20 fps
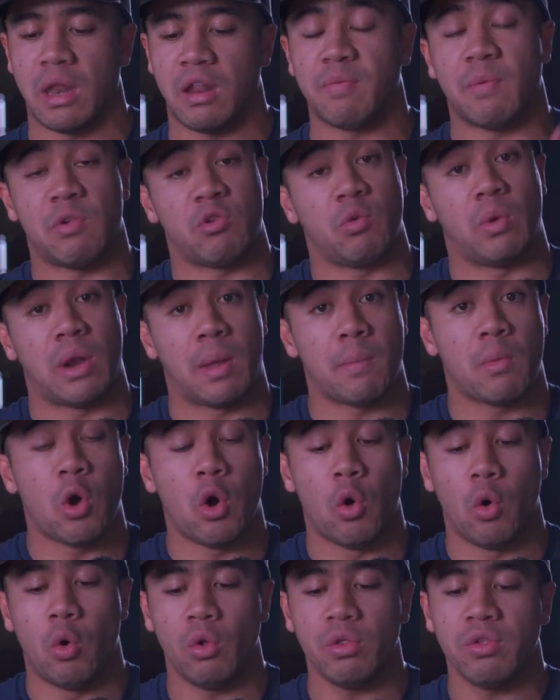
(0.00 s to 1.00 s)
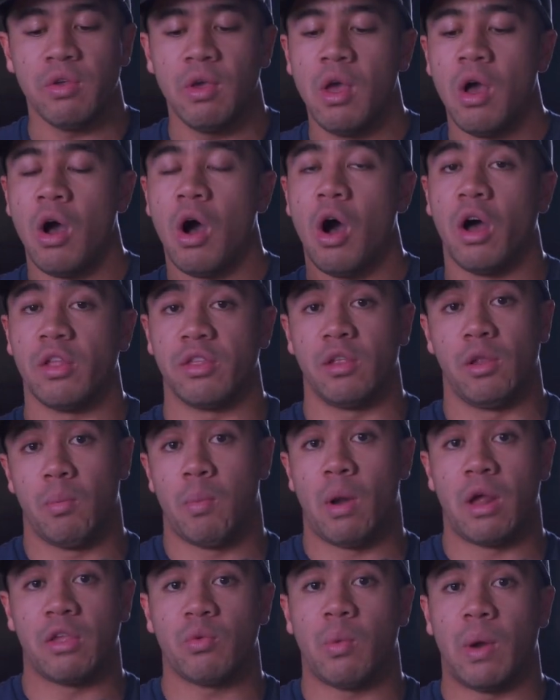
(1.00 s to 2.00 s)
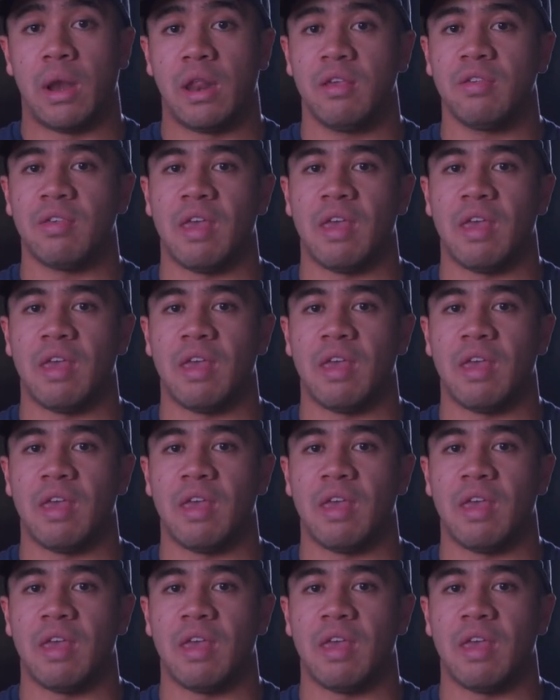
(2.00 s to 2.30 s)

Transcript: especially when I'm cold on the Lebron 20s,